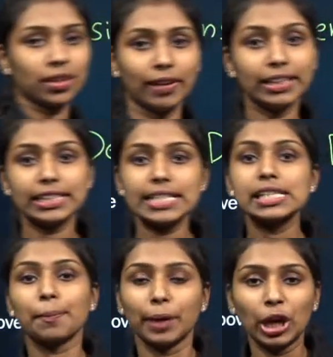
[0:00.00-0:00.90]
Whether it
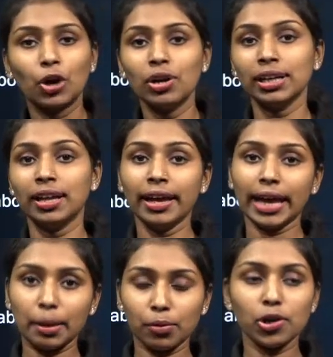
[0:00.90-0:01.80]
is depending on
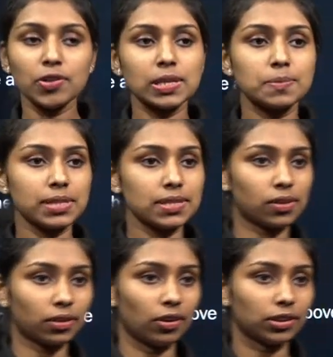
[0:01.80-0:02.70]
amount of substance
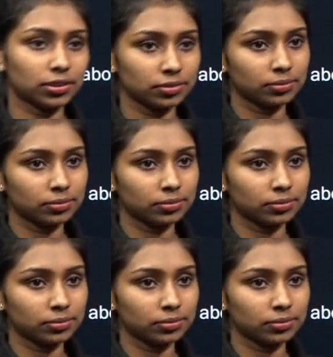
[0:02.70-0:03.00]
or not.